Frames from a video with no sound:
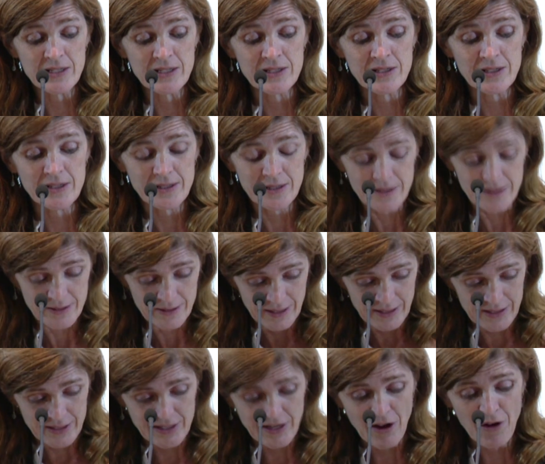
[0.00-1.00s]

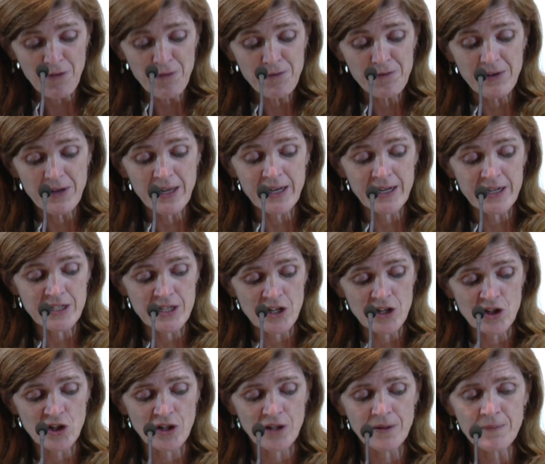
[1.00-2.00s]
administration,
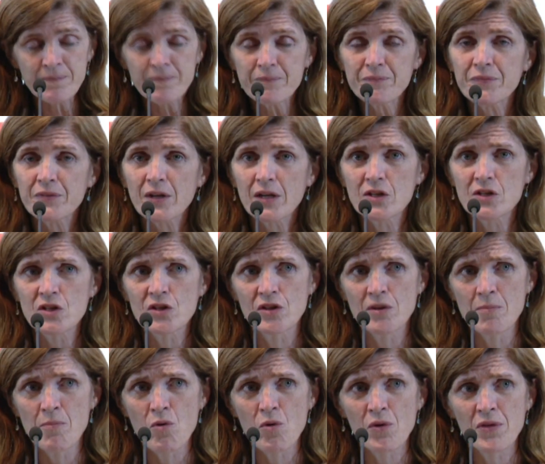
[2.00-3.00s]
she was the
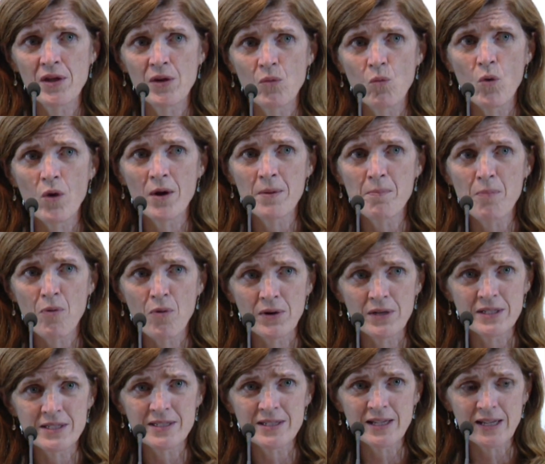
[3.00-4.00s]
ambassador to the
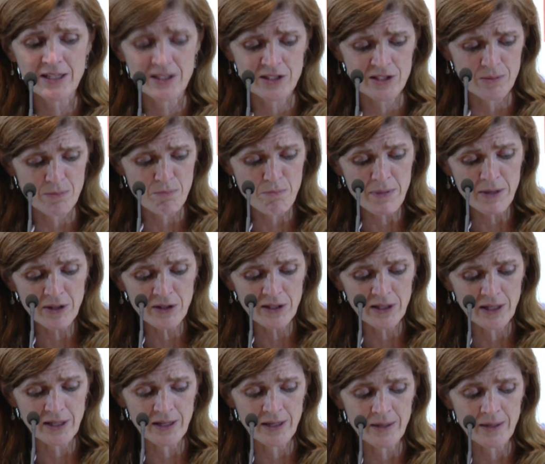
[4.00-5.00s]
United Nations.